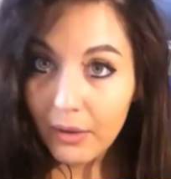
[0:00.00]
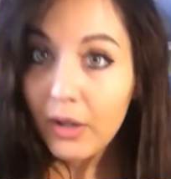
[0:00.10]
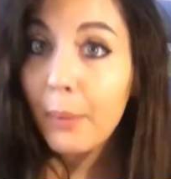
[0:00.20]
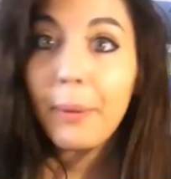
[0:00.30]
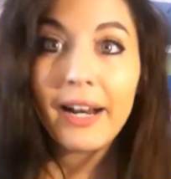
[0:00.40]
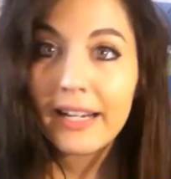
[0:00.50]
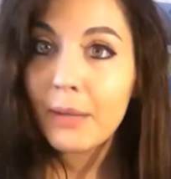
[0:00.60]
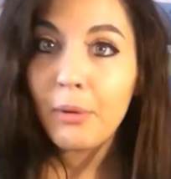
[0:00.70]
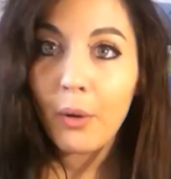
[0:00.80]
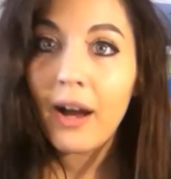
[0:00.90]
completely
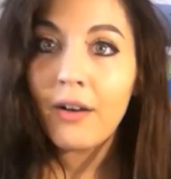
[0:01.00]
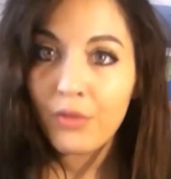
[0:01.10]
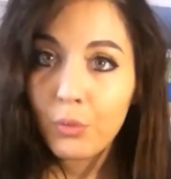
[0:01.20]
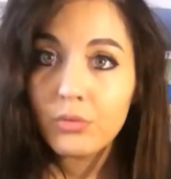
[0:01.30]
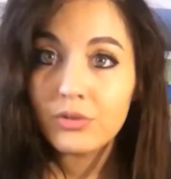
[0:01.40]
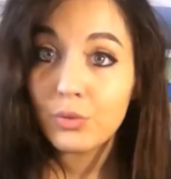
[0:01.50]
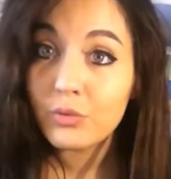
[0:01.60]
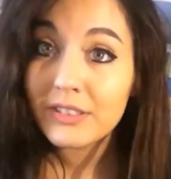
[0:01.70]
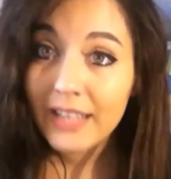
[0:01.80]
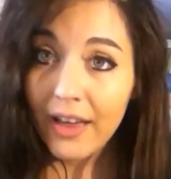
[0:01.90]
blow it out of the water
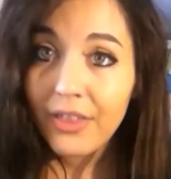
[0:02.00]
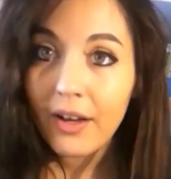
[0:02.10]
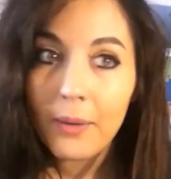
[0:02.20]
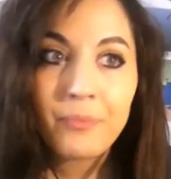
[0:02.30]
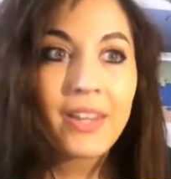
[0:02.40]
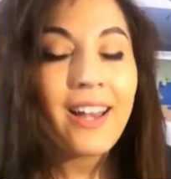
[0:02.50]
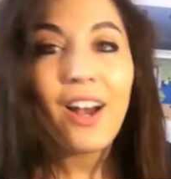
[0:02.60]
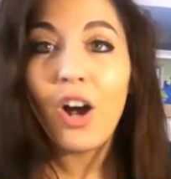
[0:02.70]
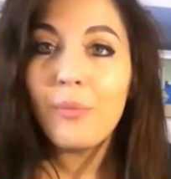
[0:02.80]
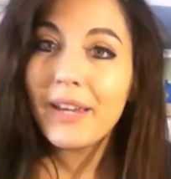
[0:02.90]
altogether,
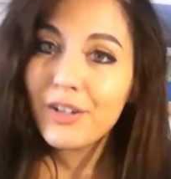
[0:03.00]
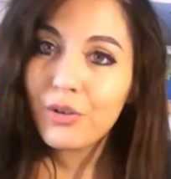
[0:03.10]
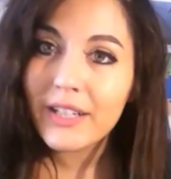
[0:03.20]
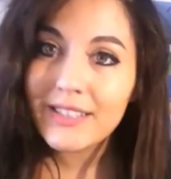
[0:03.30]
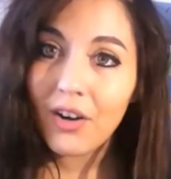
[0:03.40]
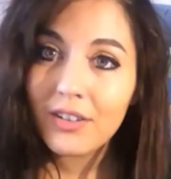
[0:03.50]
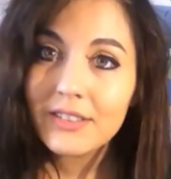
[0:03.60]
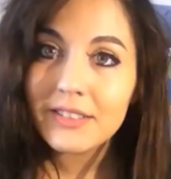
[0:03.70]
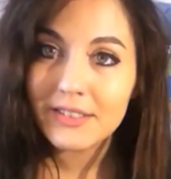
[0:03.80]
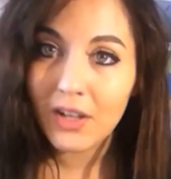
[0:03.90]
increase
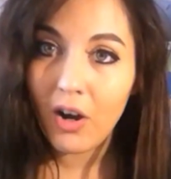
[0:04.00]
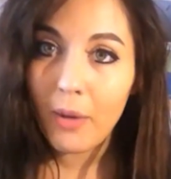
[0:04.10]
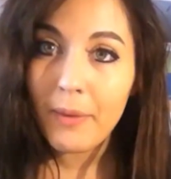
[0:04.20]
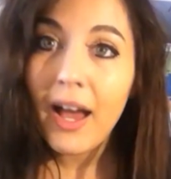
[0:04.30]
answer time,